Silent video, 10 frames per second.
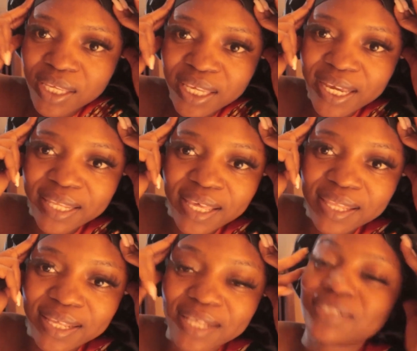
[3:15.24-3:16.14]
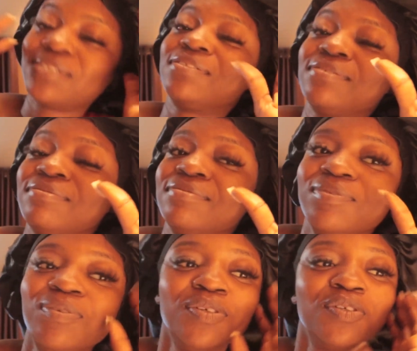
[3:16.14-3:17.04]
Yeah, I think that's,
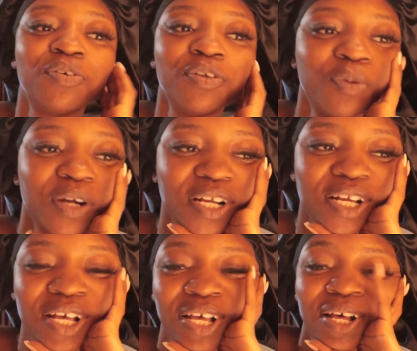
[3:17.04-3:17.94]
going to work.